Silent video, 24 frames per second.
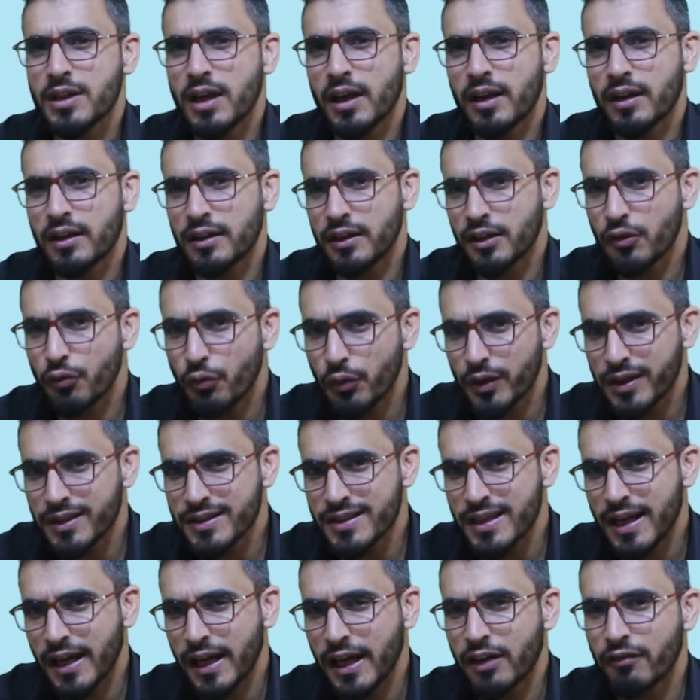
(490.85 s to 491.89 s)
or during
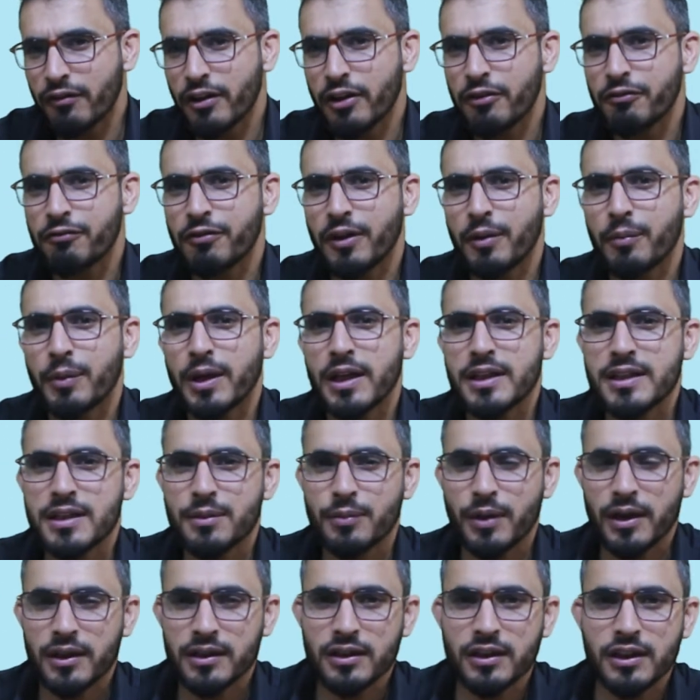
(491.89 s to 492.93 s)
second wave
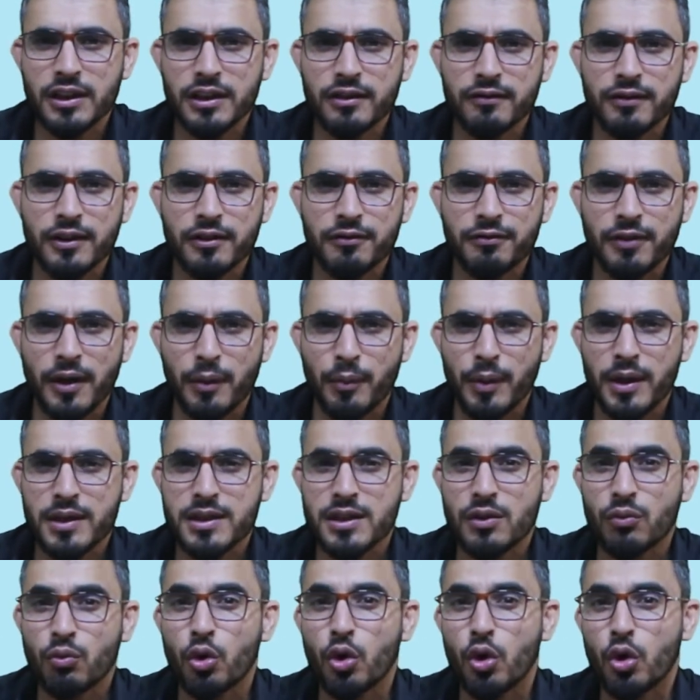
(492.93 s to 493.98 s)
feminism or third wave
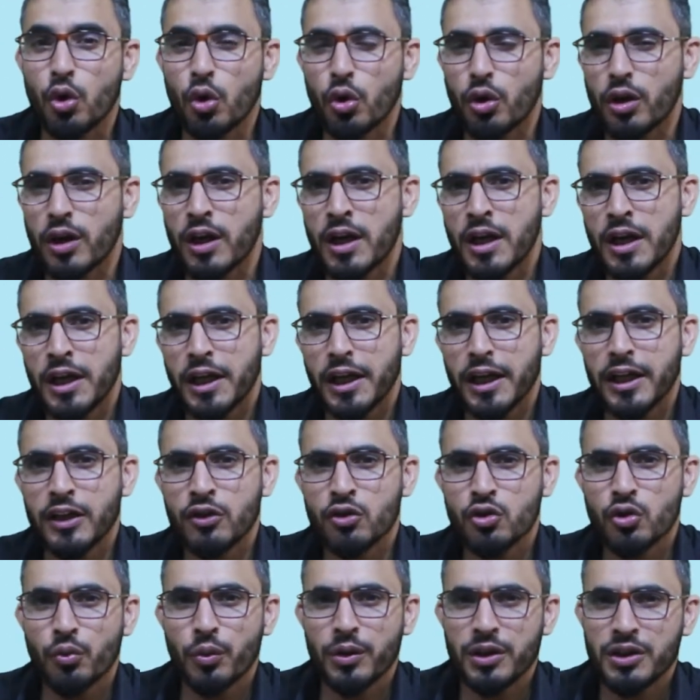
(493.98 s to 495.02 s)
feminism, would look
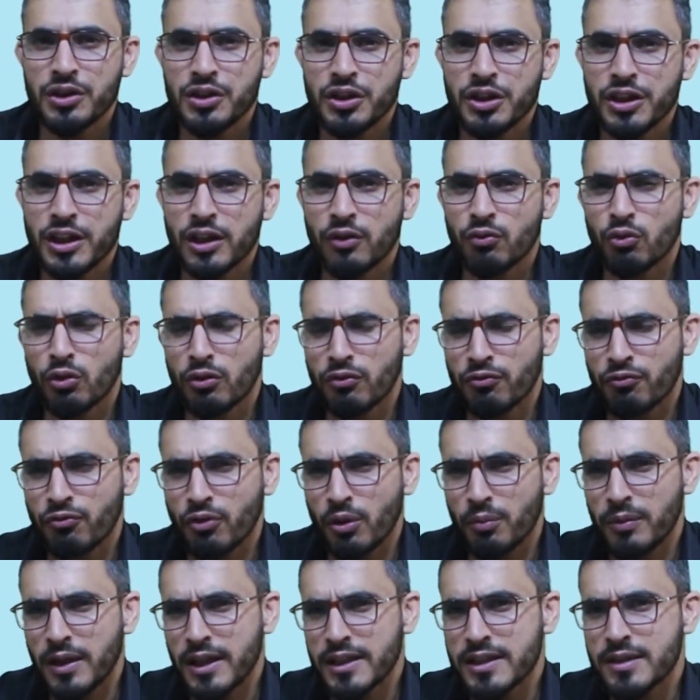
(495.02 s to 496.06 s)
into Virginia Woolf
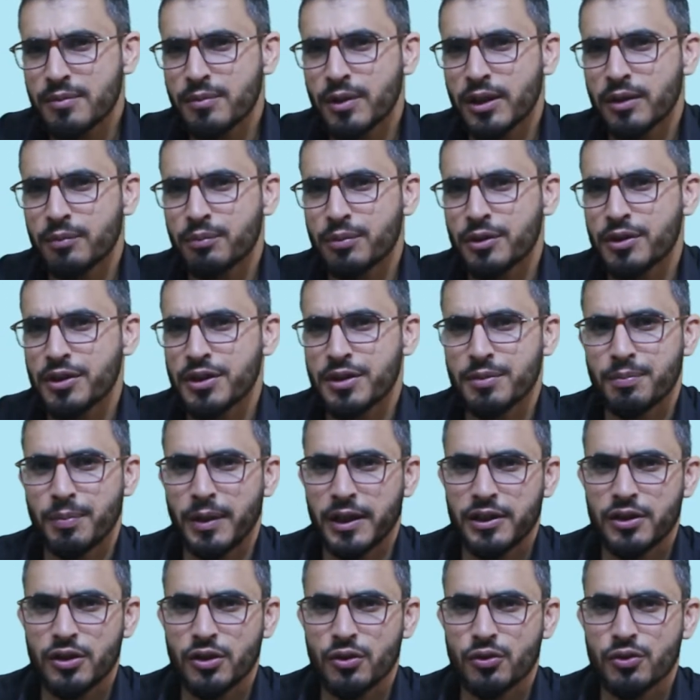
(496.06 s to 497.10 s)
from lesbian
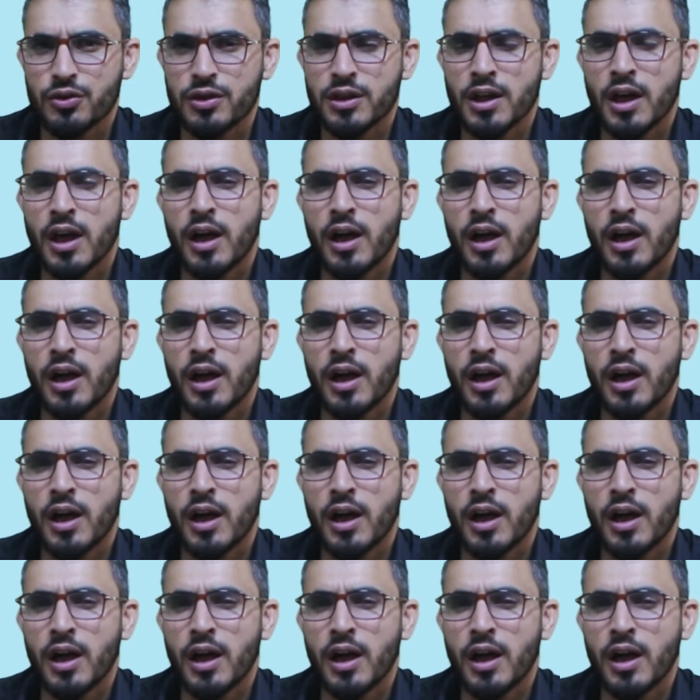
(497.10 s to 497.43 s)
perspectives.